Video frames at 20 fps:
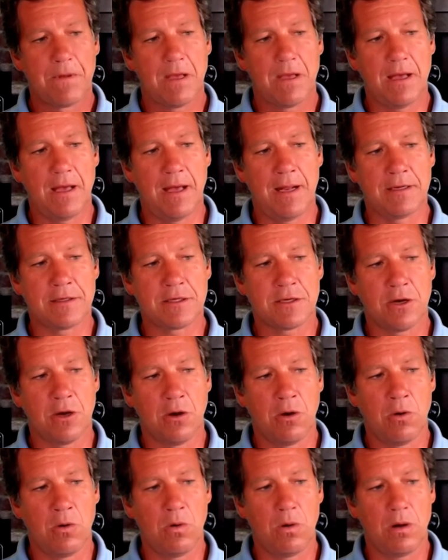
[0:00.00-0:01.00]
And
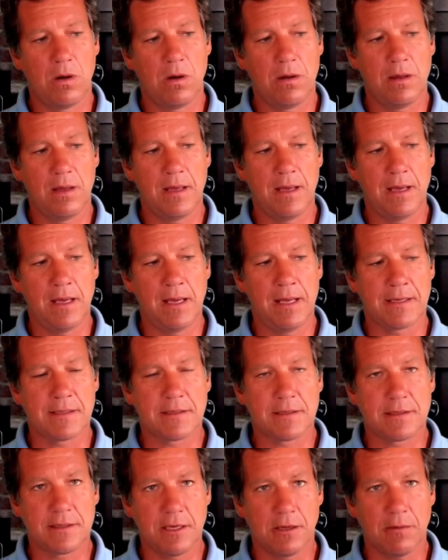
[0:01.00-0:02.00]
so it's
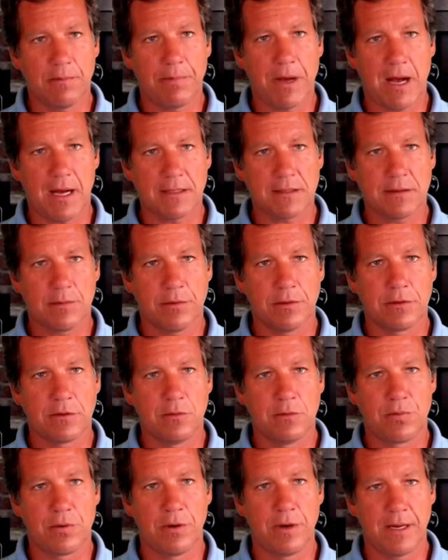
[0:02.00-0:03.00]
still possible
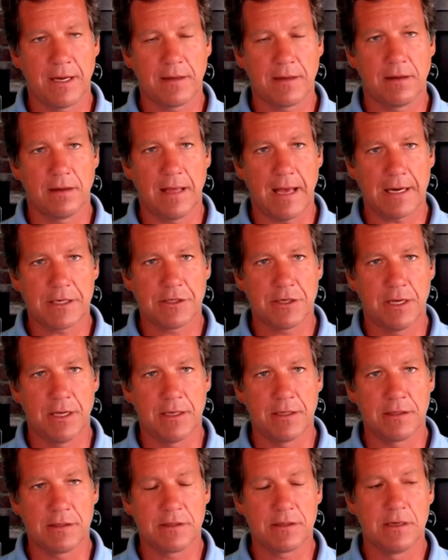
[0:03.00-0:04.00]
to predict
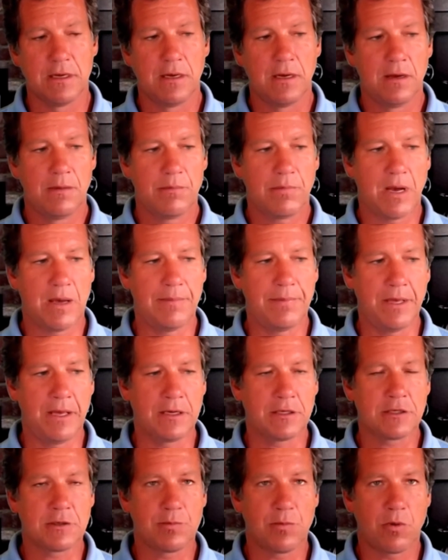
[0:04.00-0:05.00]
elections by
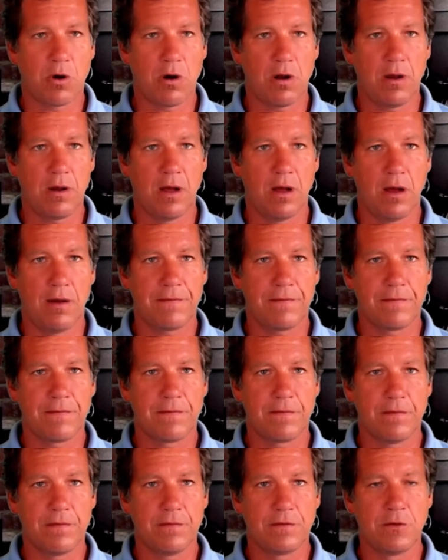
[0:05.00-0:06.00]
being smart enough
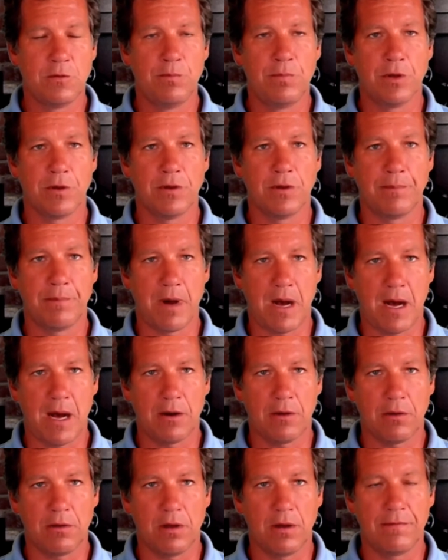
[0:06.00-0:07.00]
to build a
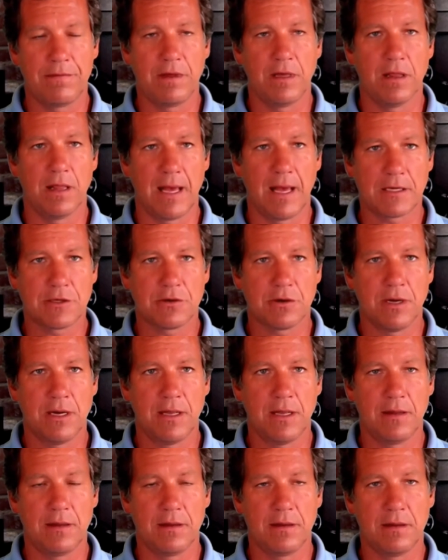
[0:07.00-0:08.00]
model of the
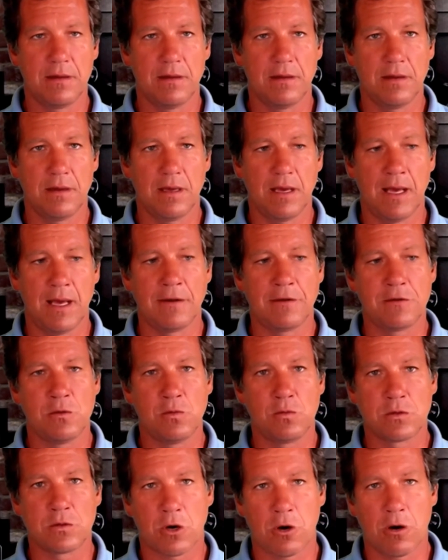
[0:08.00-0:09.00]
electorate and
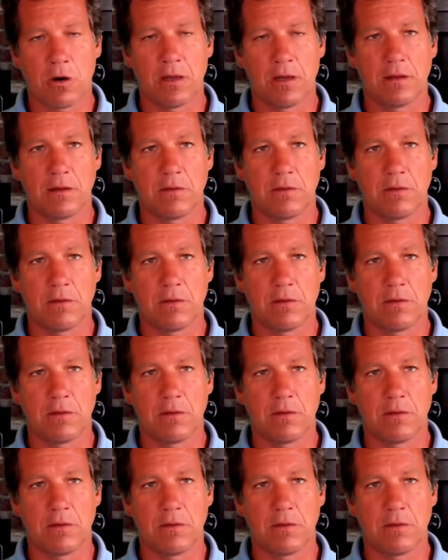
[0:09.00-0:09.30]
to target the